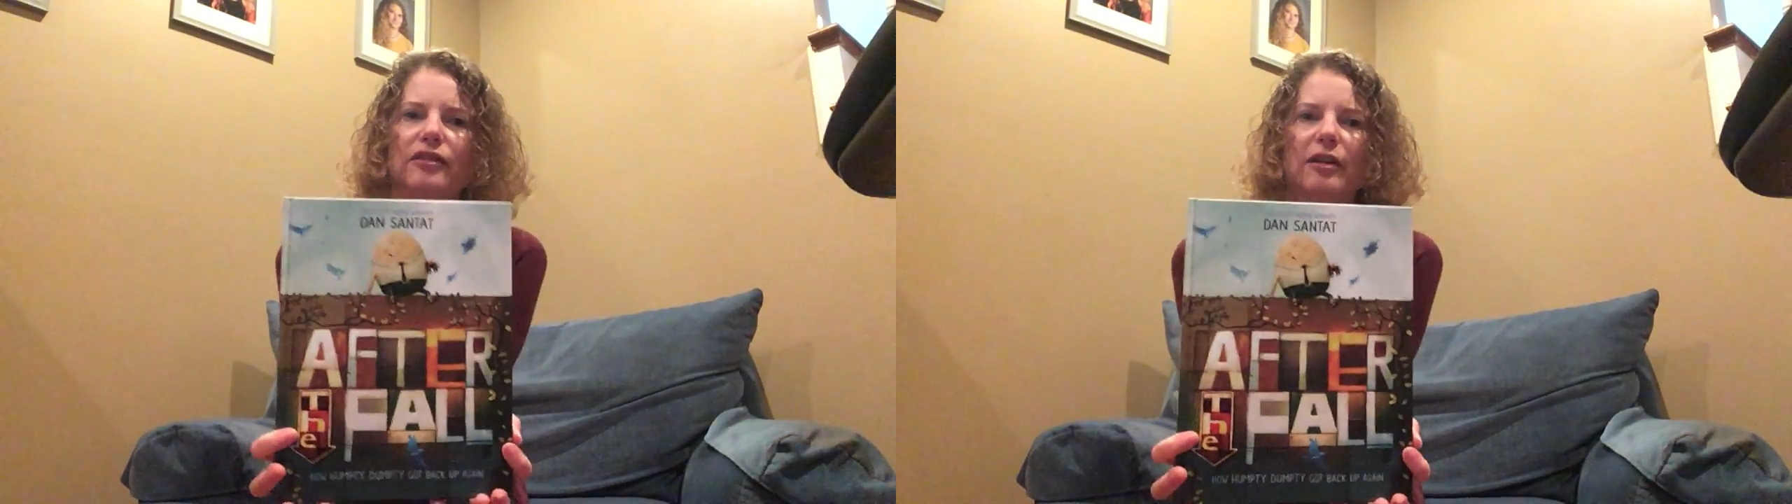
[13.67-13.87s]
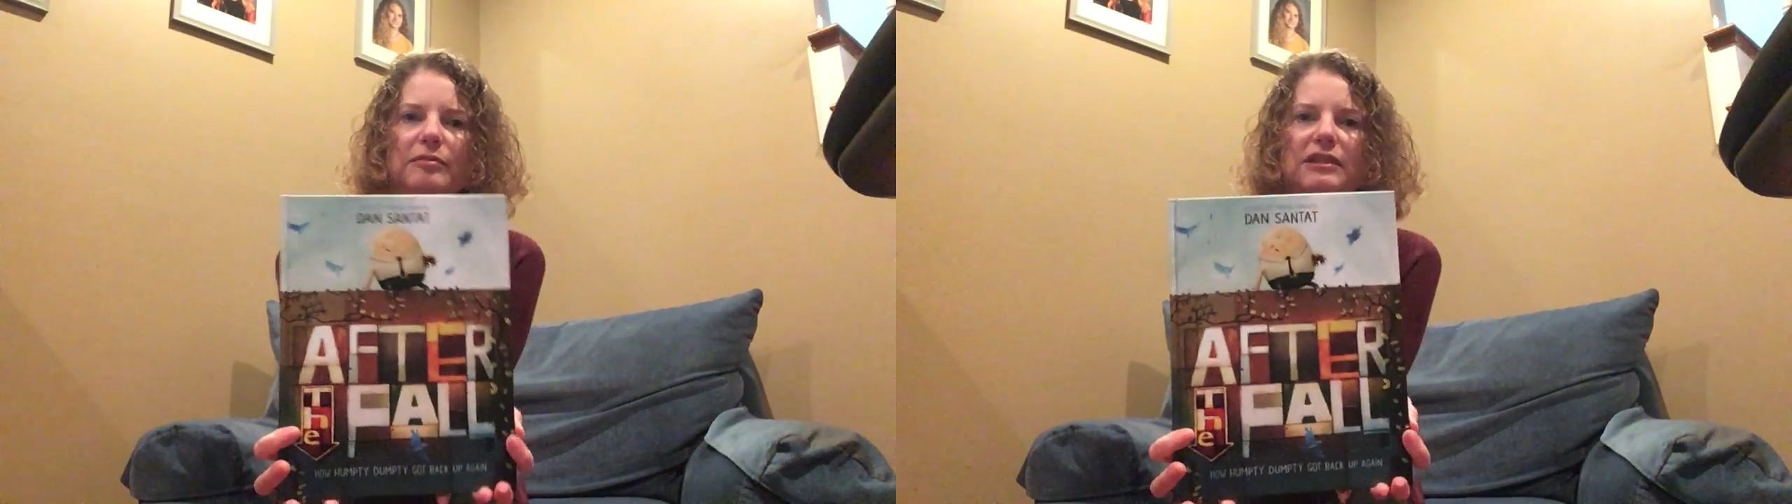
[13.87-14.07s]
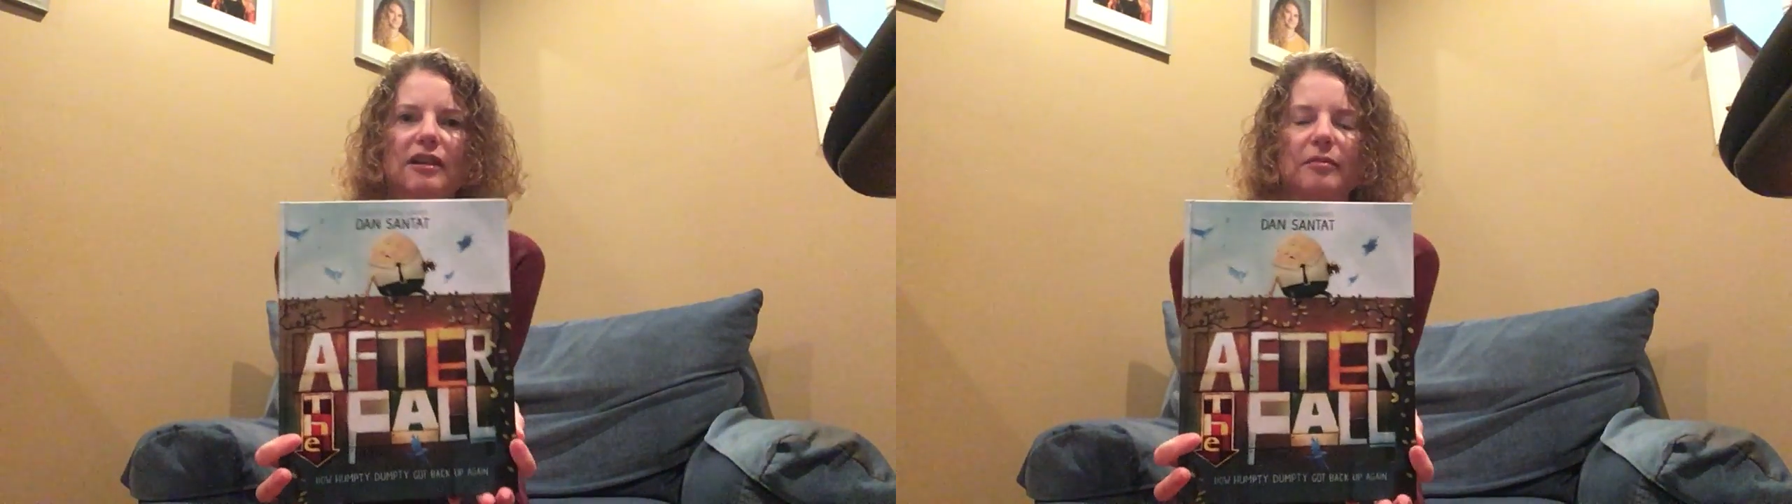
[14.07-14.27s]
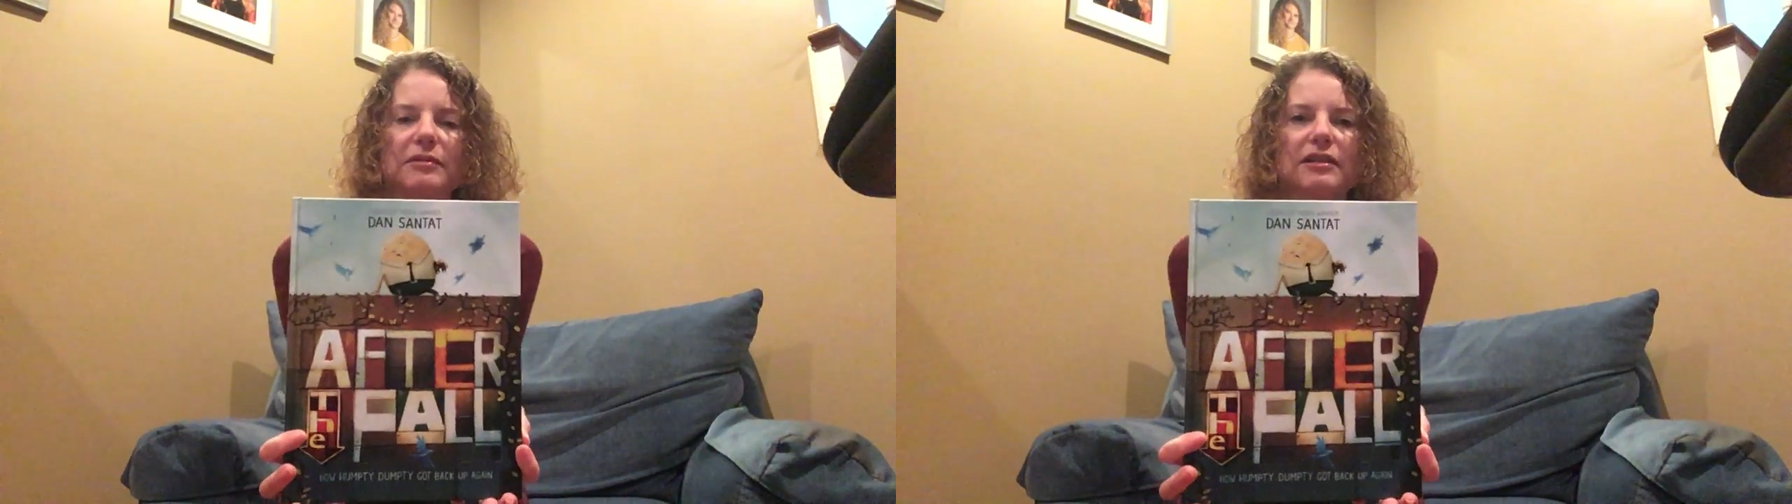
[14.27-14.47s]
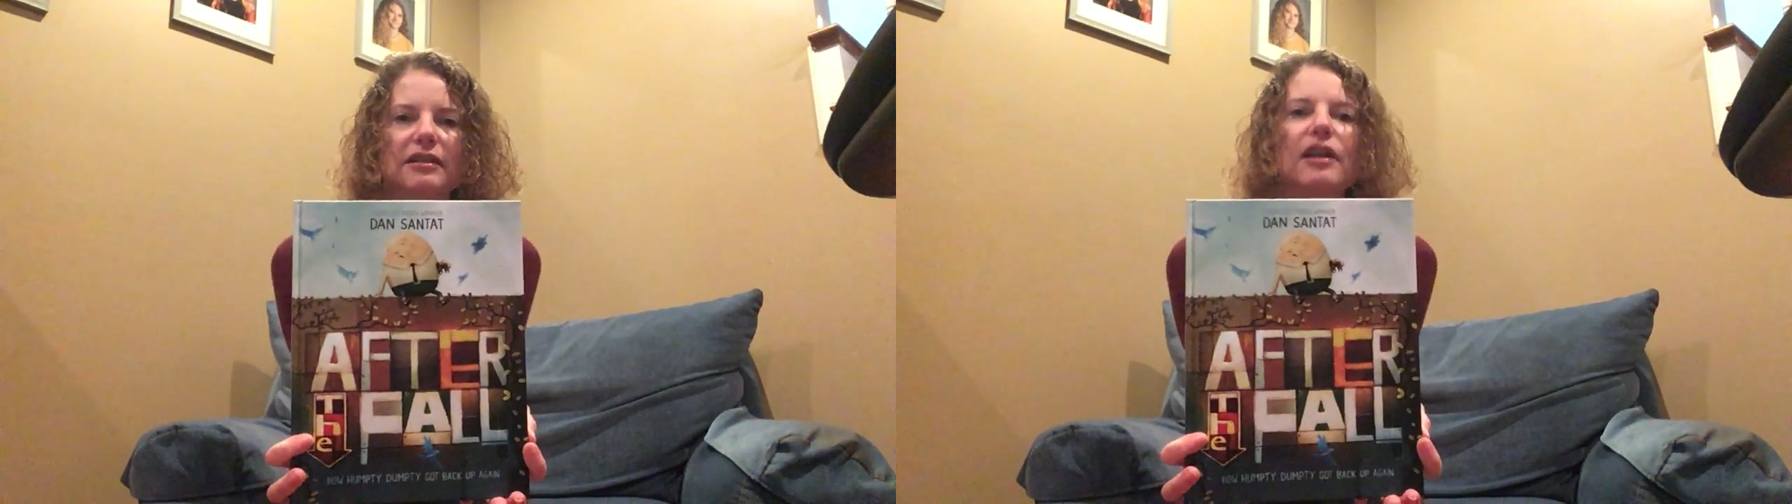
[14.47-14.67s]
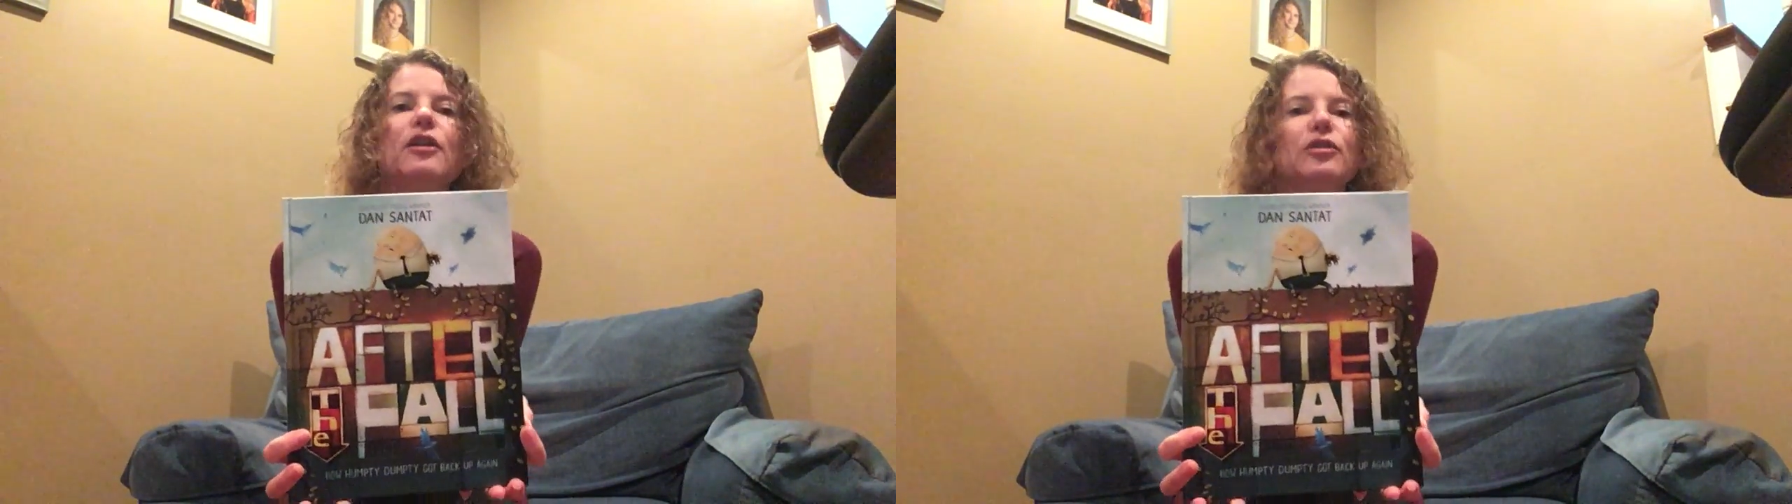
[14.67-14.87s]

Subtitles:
Humpty Dumpty.